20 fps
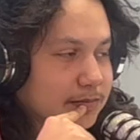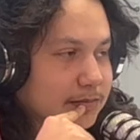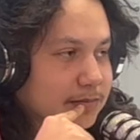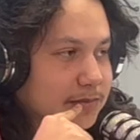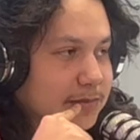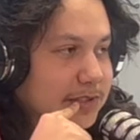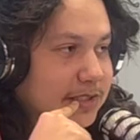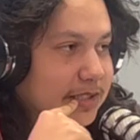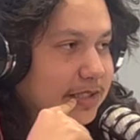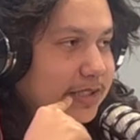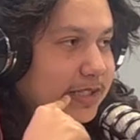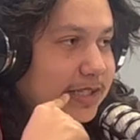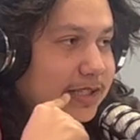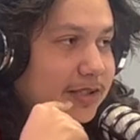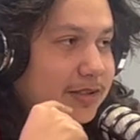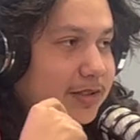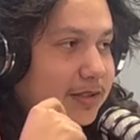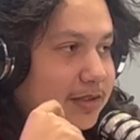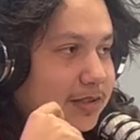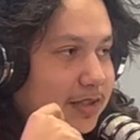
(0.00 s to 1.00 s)
You know, they
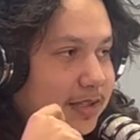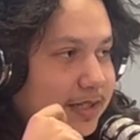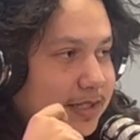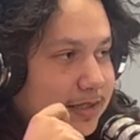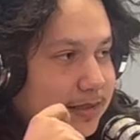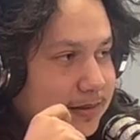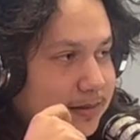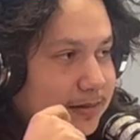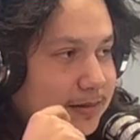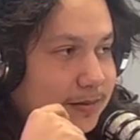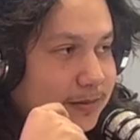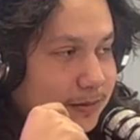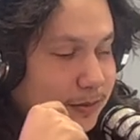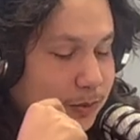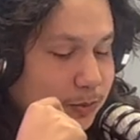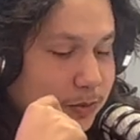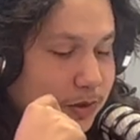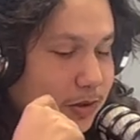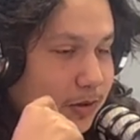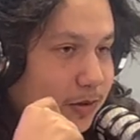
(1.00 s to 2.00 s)
looked like,
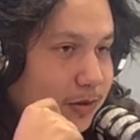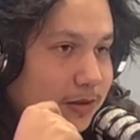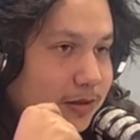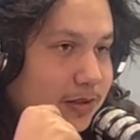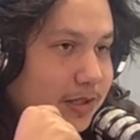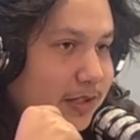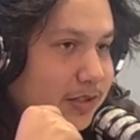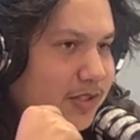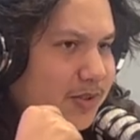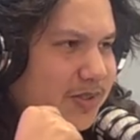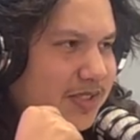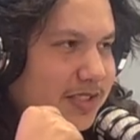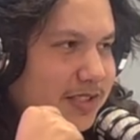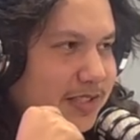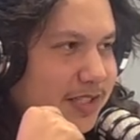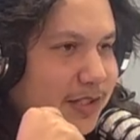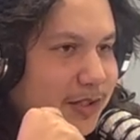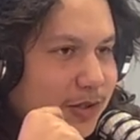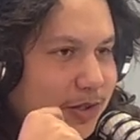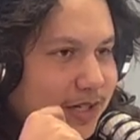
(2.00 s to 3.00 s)
one girl looked like she was in
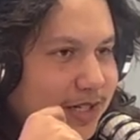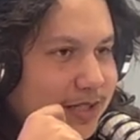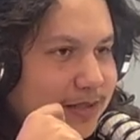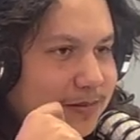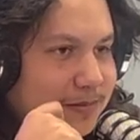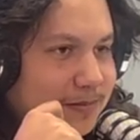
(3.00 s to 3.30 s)
6th grade.